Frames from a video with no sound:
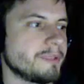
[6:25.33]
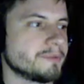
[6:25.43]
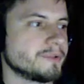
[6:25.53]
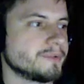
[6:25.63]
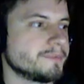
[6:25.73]

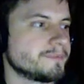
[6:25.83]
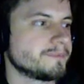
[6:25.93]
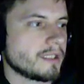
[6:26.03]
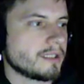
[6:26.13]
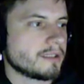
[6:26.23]
people.
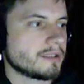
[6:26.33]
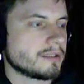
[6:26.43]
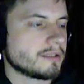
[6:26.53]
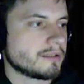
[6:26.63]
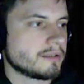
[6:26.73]

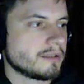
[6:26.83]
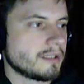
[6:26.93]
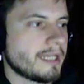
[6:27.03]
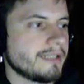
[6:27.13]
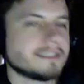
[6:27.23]

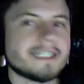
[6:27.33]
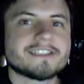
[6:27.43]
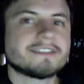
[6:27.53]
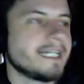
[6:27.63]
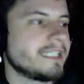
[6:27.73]
And the
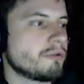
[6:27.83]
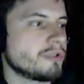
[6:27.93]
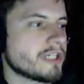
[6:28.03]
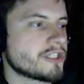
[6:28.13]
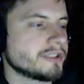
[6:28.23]
last line I
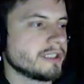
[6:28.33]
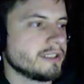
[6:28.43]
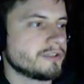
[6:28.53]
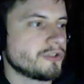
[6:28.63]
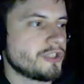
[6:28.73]
would
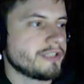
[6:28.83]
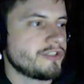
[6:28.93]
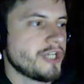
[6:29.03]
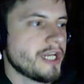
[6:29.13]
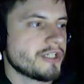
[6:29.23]
actually
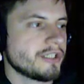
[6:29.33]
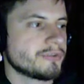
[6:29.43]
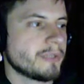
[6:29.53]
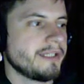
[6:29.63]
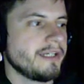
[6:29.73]
suggest changing
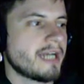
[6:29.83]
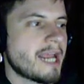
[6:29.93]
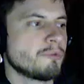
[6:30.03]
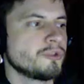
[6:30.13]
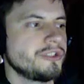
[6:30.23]
is right here.
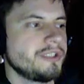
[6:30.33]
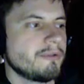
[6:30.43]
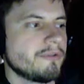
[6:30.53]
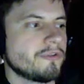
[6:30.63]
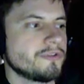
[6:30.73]
MOTD
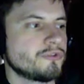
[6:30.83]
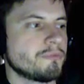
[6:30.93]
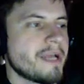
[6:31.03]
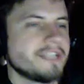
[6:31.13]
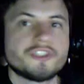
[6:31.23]
refers to
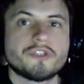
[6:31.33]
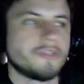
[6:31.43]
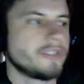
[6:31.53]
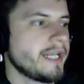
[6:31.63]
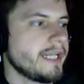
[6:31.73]
message of
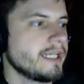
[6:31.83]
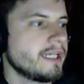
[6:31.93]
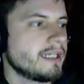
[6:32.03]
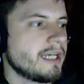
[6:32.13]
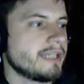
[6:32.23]
the day,
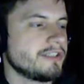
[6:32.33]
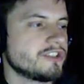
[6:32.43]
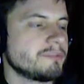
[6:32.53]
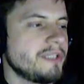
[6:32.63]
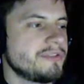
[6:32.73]
and
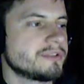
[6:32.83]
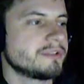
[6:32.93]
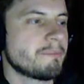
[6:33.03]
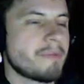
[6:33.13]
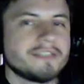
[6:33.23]
this is basically
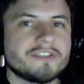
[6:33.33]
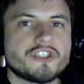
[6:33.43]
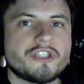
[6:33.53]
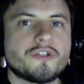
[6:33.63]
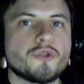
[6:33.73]
the
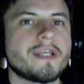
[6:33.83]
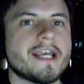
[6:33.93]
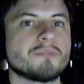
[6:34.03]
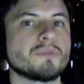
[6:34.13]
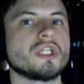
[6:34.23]
message that you
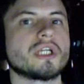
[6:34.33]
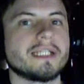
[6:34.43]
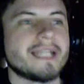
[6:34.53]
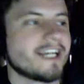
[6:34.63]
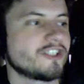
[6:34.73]
get when you
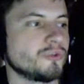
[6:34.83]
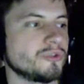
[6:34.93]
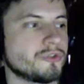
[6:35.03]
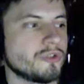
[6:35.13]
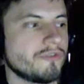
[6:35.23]
connect to the
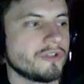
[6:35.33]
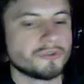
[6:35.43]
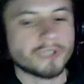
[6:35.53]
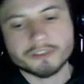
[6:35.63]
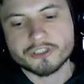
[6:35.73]
server.
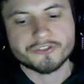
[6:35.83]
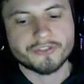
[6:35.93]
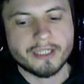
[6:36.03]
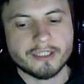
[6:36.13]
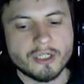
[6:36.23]
So I'll just
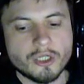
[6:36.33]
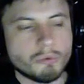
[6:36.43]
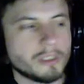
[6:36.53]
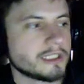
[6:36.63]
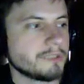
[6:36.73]
say,
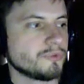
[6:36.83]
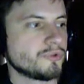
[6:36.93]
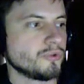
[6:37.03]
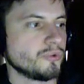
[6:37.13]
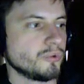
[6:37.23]
welcome
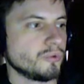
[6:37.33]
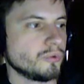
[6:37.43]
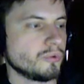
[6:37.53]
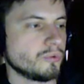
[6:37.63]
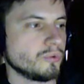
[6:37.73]

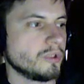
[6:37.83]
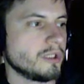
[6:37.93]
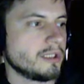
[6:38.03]
to